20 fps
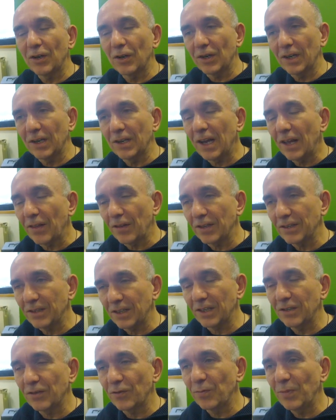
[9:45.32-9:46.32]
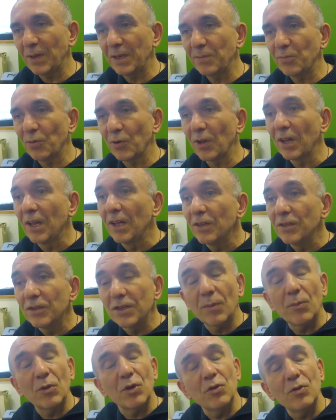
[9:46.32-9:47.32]
got another set of people,
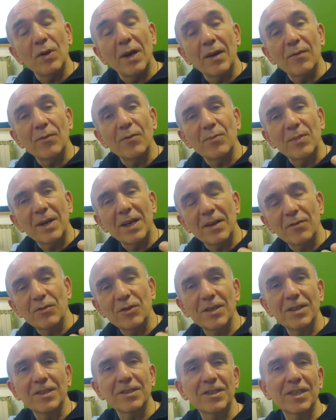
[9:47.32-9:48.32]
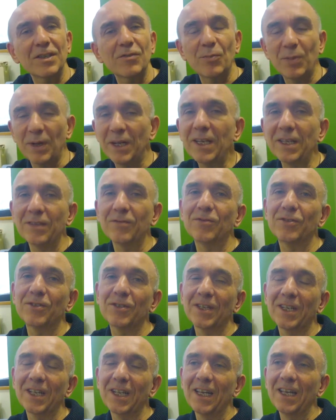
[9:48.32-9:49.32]
someone who may have another set of
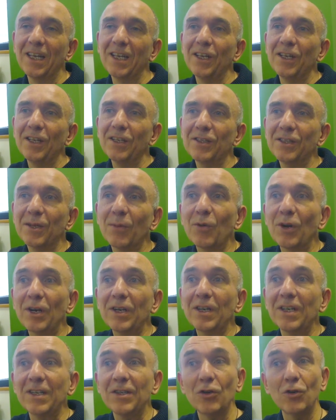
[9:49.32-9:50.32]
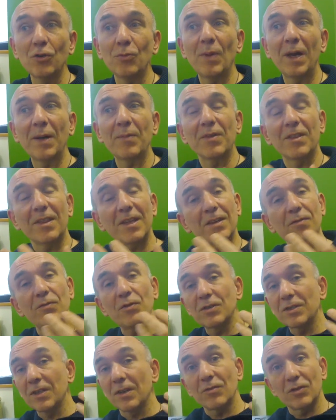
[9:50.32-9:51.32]
beliefs, someone you maybe
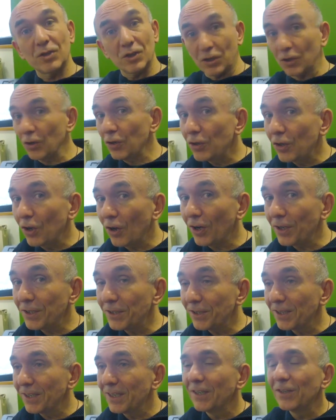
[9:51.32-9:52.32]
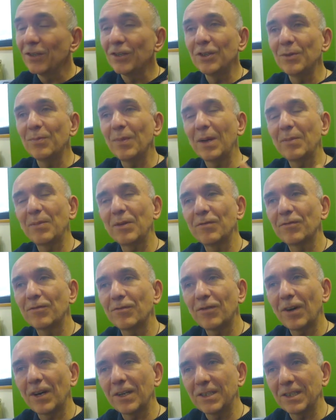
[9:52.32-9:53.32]
think of yourself as a good god, you may be
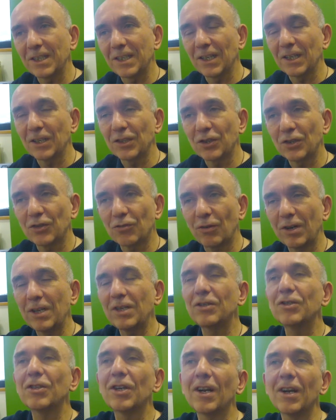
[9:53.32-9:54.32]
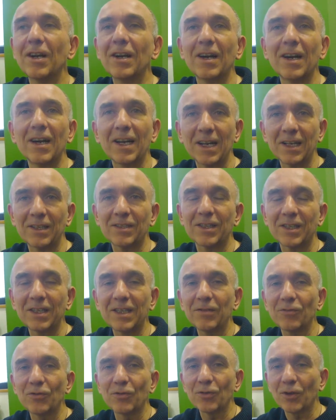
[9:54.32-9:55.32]
fighting a stranger
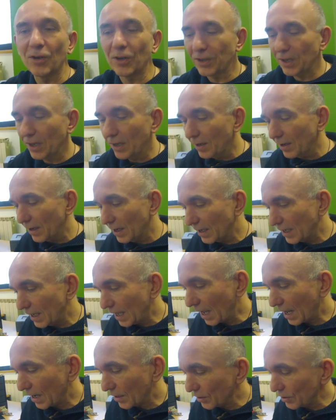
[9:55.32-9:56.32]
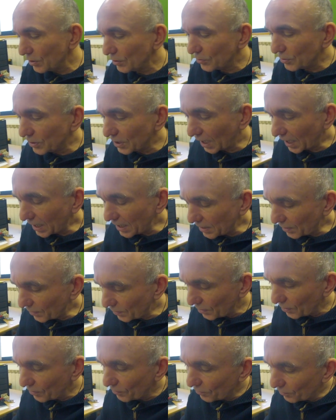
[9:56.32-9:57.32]
against an evil god. Again, you
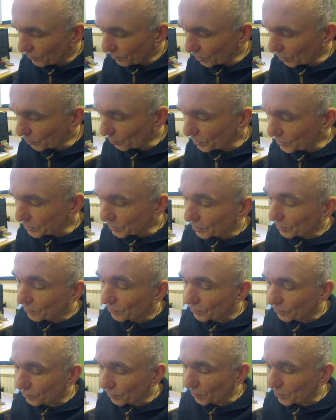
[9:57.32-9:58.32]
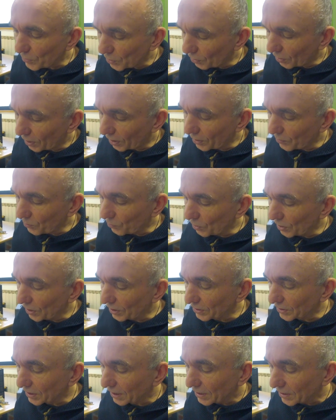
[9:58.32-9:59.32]
take followers from your
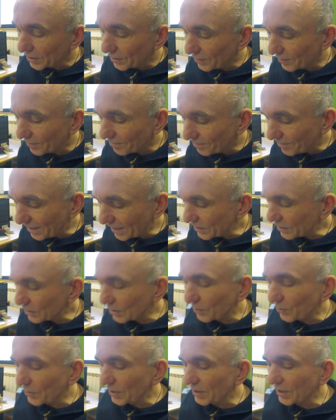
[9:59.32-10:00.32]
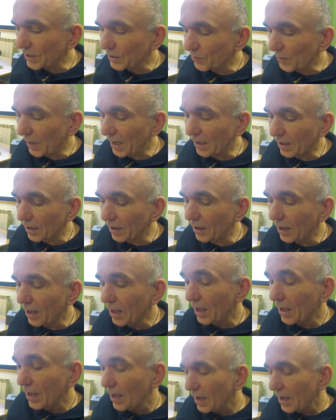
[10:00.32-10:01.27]
homeworld. You invest them in this battle.